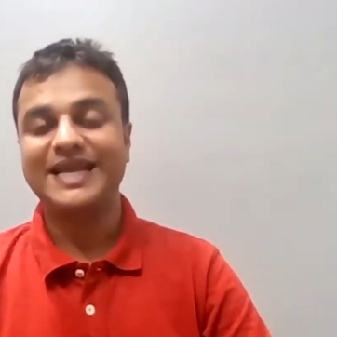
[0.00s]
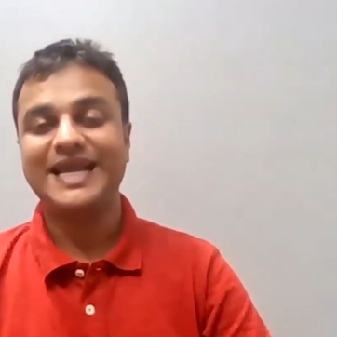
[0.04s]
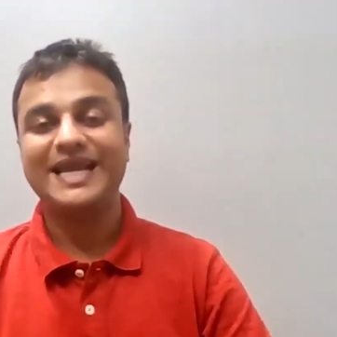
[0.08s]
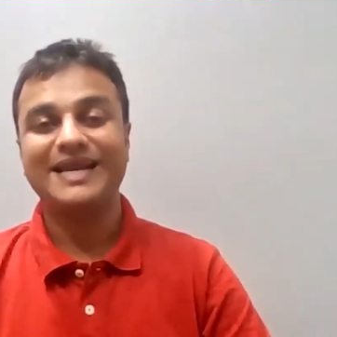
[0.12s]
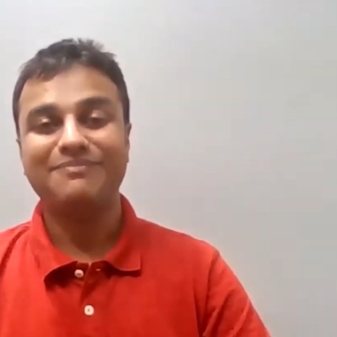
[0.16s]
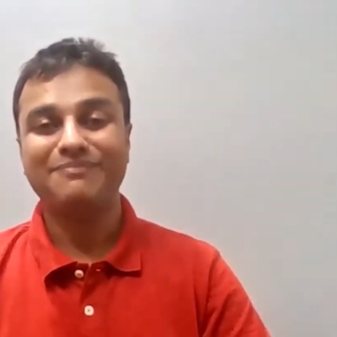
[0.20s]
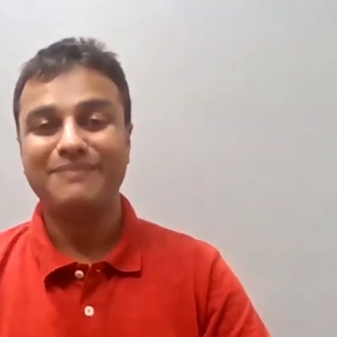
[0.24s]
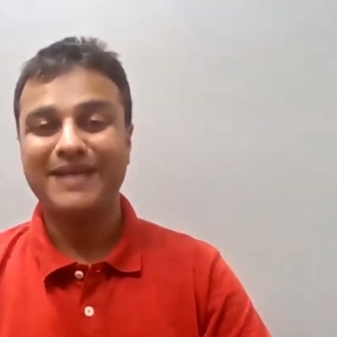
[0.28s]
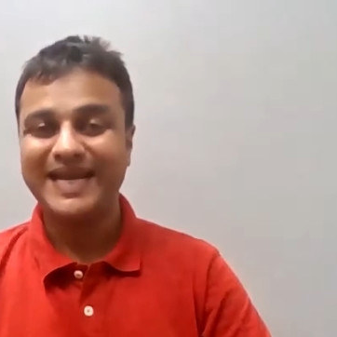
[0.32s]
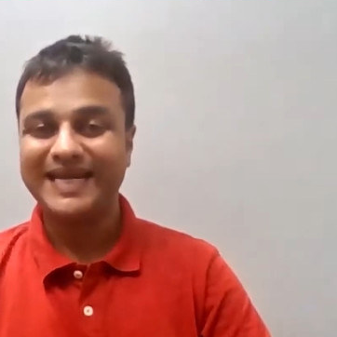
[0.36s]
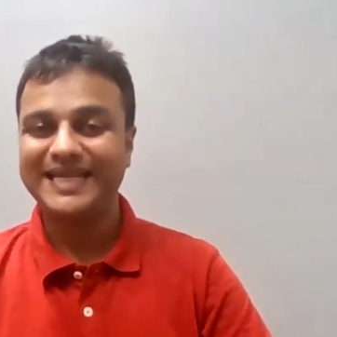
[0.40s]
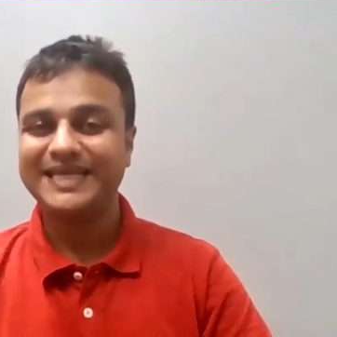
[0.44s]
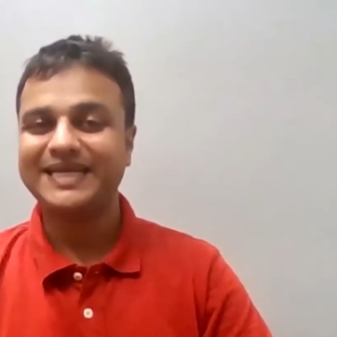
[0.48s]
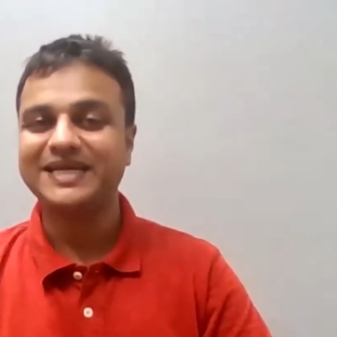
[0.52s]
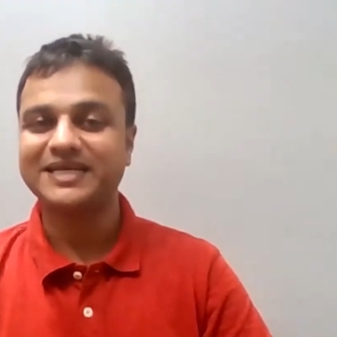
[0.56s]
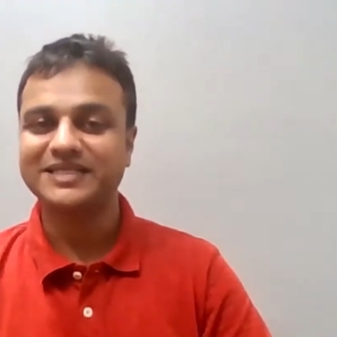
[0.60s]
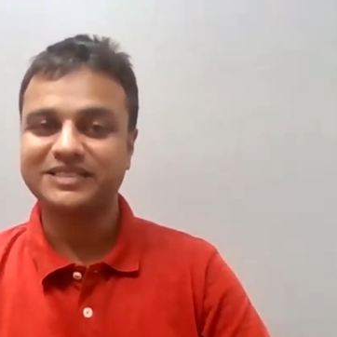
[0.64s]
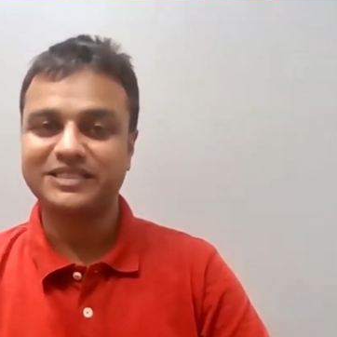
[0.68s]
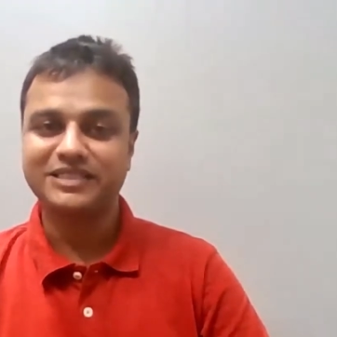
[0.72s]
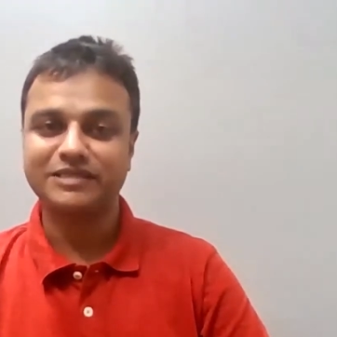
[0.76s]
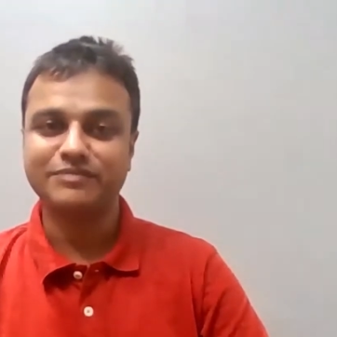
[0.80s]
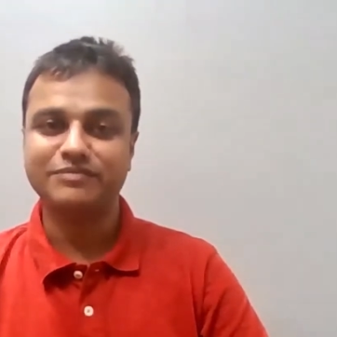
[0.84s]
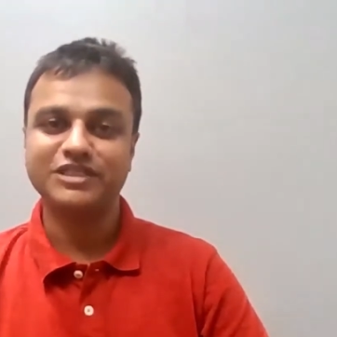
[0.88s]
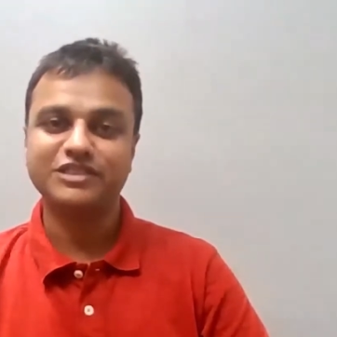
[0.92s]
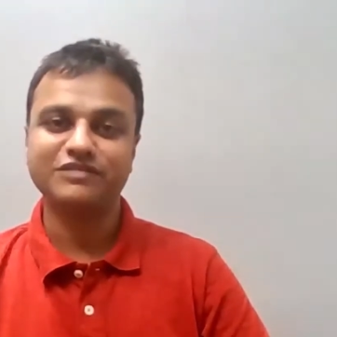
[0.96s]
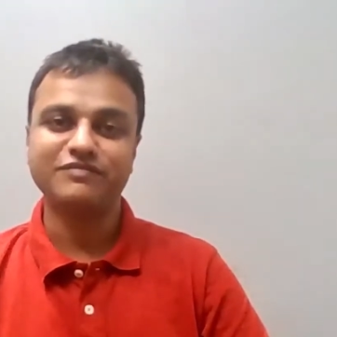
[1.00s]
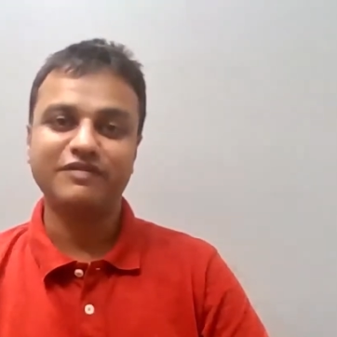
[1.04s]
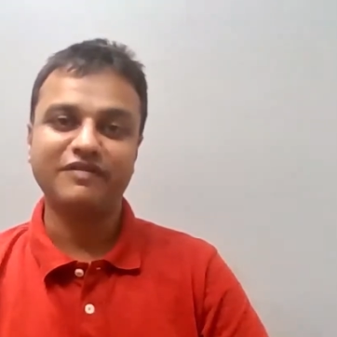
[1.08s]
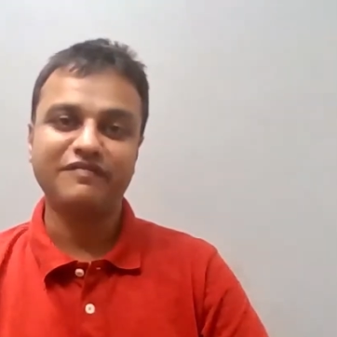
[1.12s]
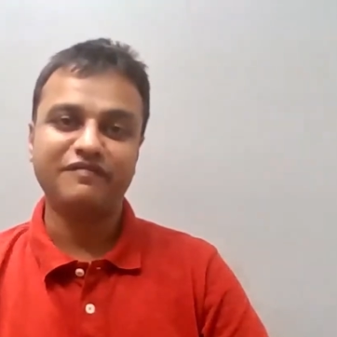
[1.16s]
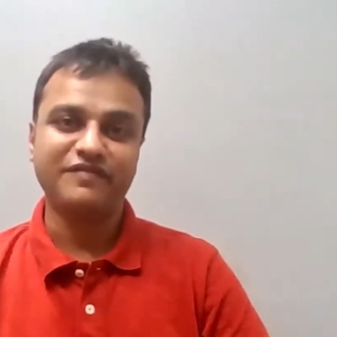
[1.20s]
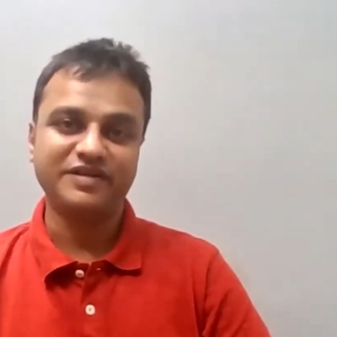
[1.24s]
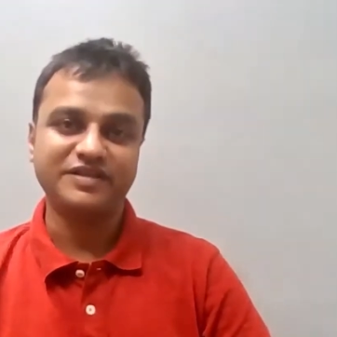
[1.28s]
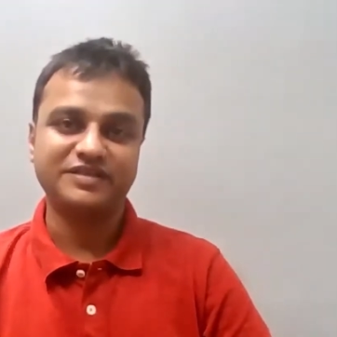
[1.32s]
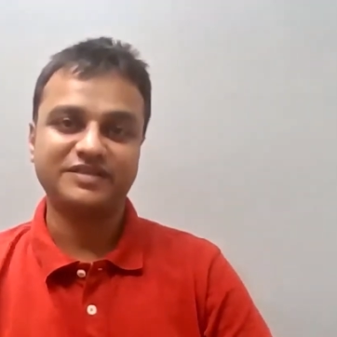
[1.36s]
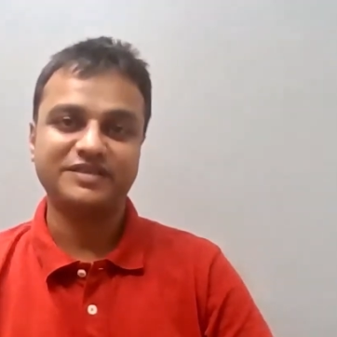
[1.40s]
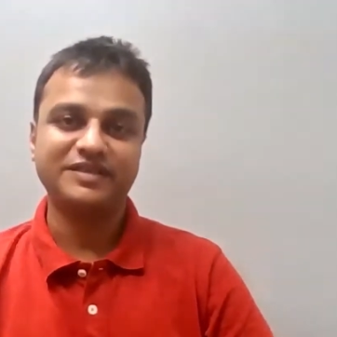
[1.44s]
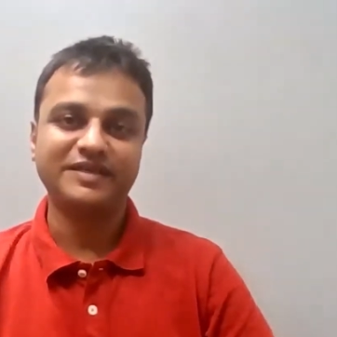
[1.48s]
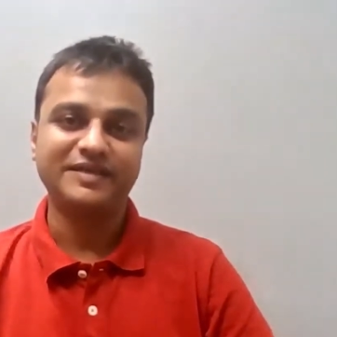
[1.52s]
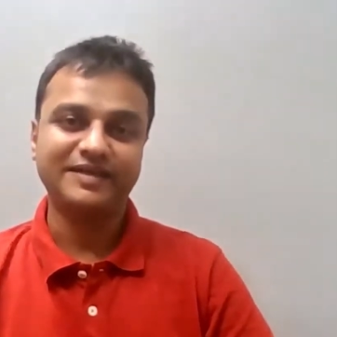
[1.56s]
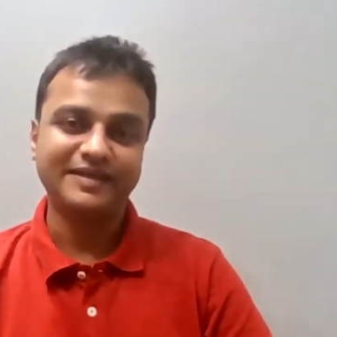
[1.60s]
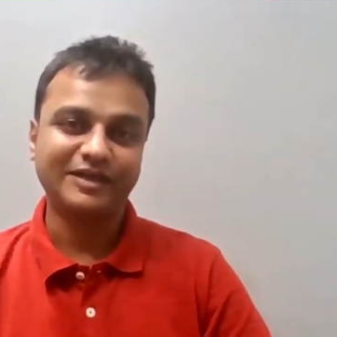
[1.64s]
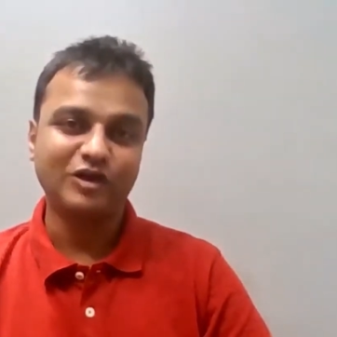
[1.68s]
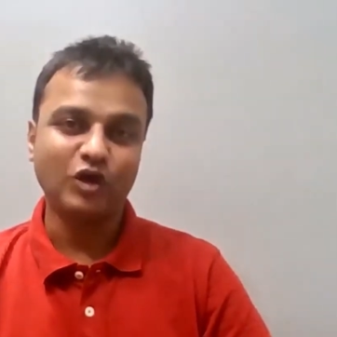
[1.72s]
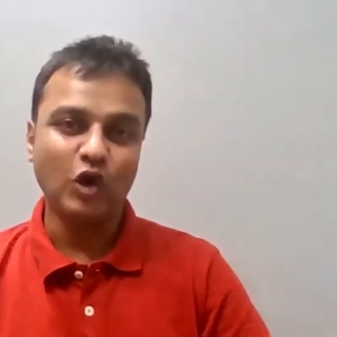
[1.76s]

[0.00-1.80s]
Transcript: And many customers were frustrated